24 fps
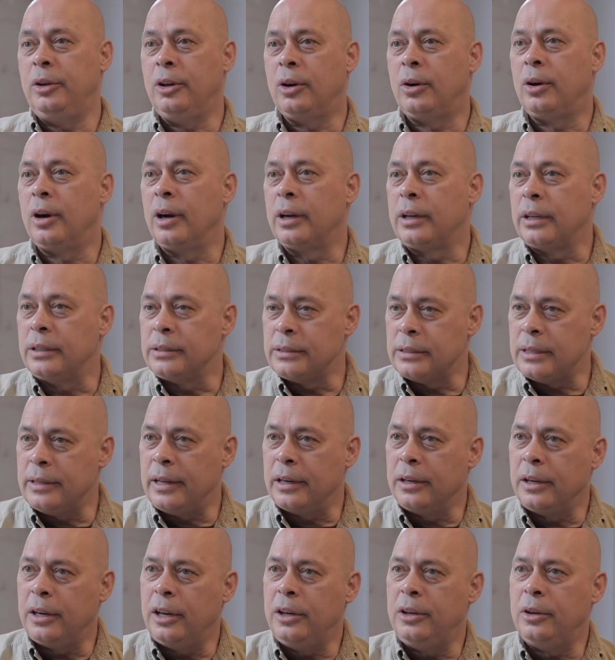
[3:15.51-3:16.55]
York, and
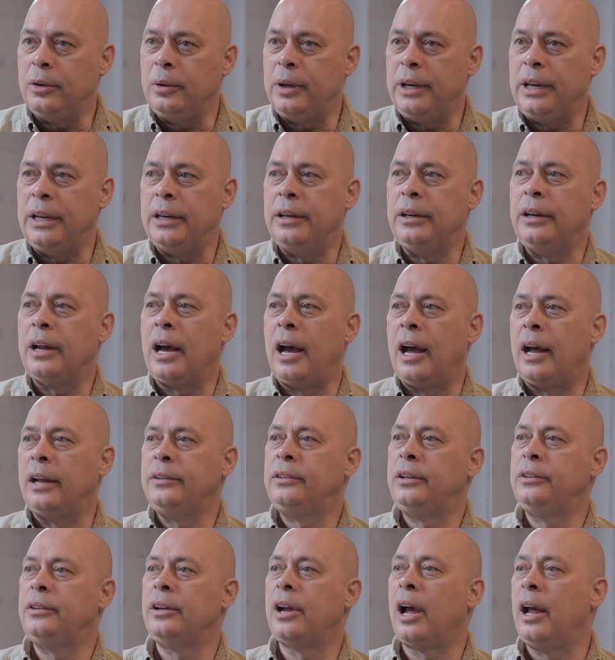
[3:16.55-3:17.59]
they're going to do it in,
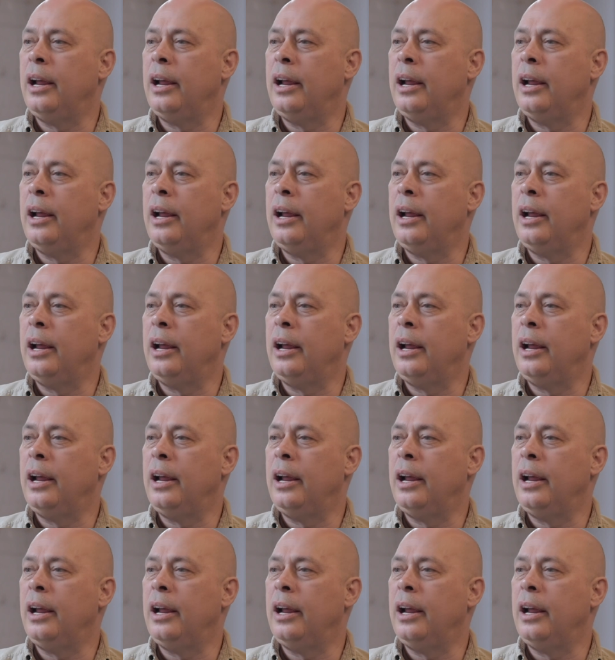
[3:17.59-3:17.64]
uh,